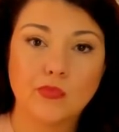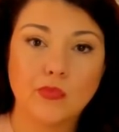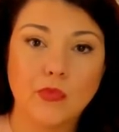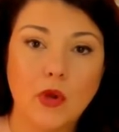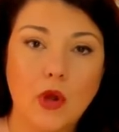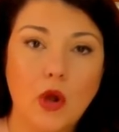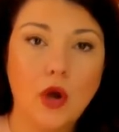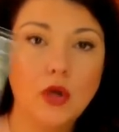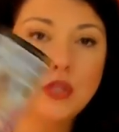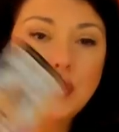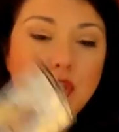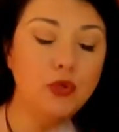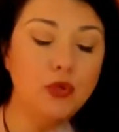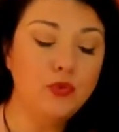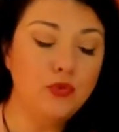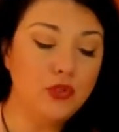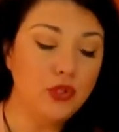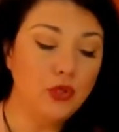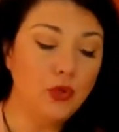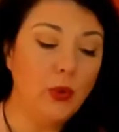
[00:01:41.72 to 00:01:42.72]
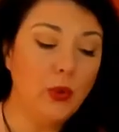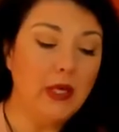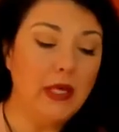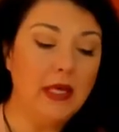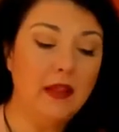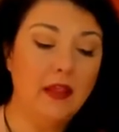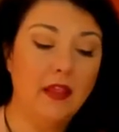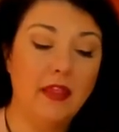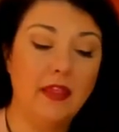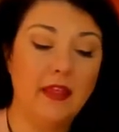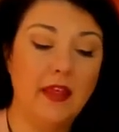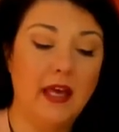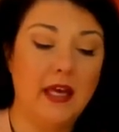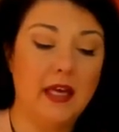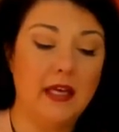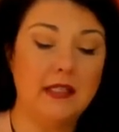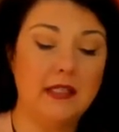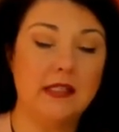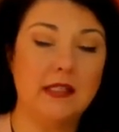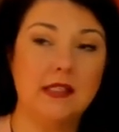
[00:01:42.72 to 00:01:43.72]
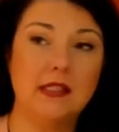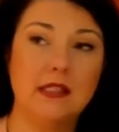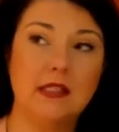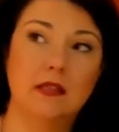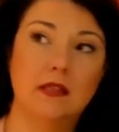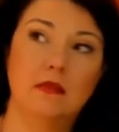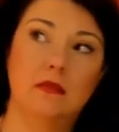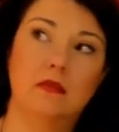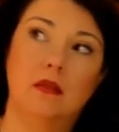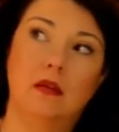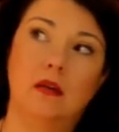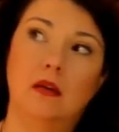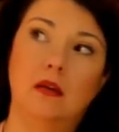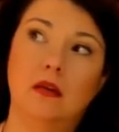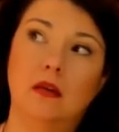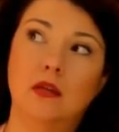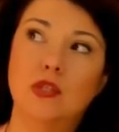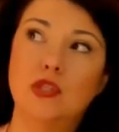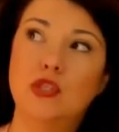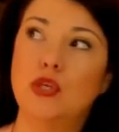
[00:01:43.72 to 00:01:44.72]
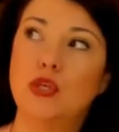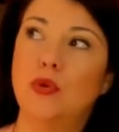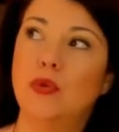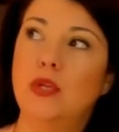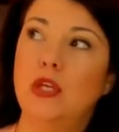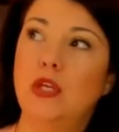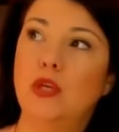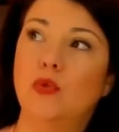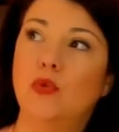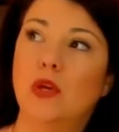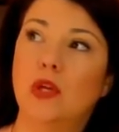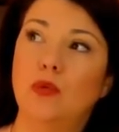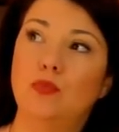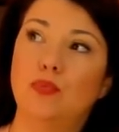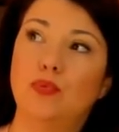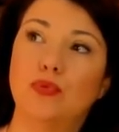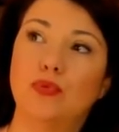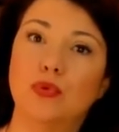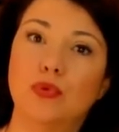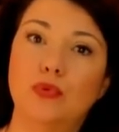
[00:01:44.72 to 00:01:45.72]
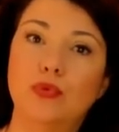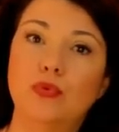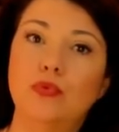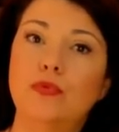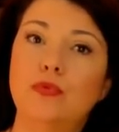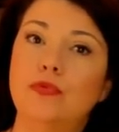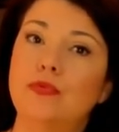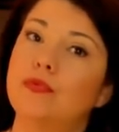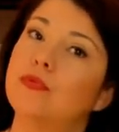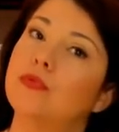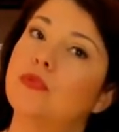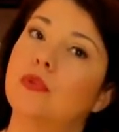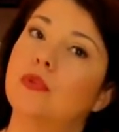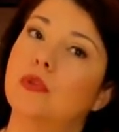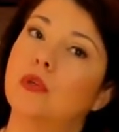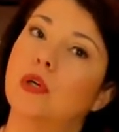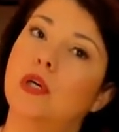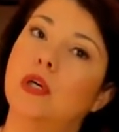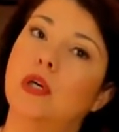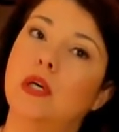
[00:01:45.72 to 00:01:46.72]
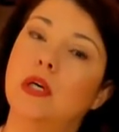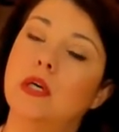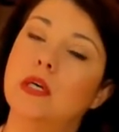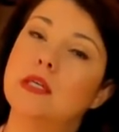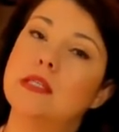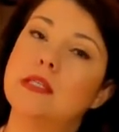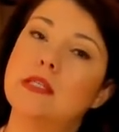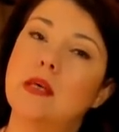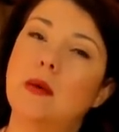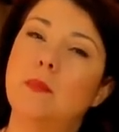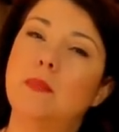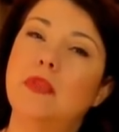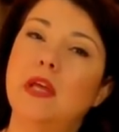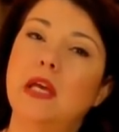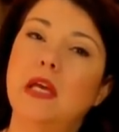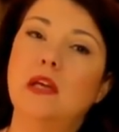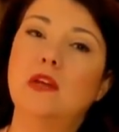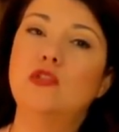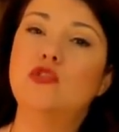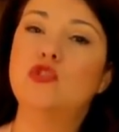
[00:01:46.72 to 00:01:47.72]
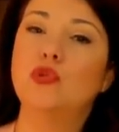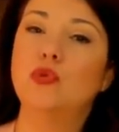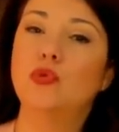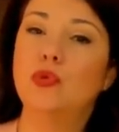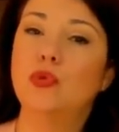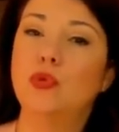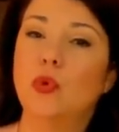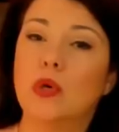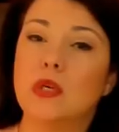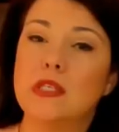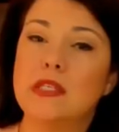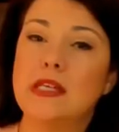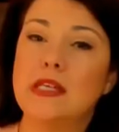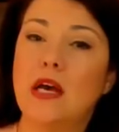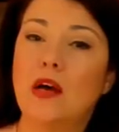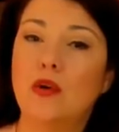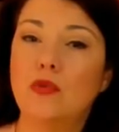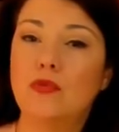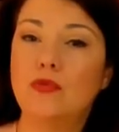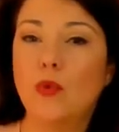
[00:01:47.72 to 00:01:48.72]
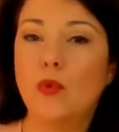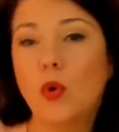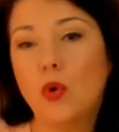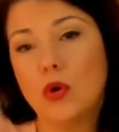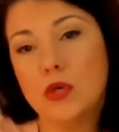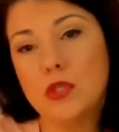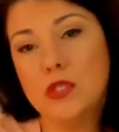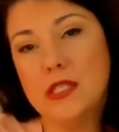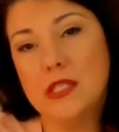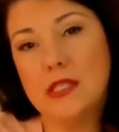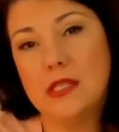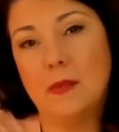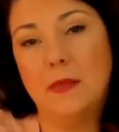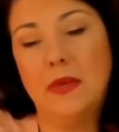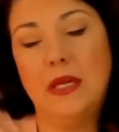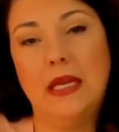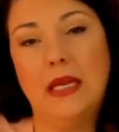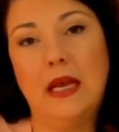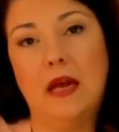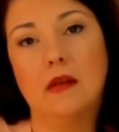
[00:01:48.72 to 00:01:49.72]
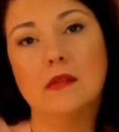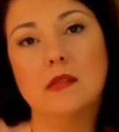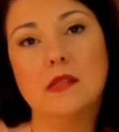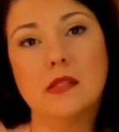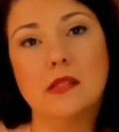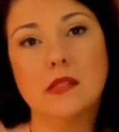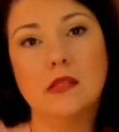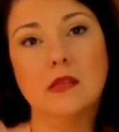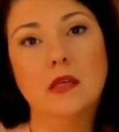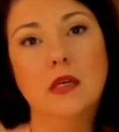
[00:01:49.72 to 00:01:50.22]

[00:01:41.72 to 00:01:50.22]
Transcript: Are you doing this so that you can prove something to yourself or to somebody else?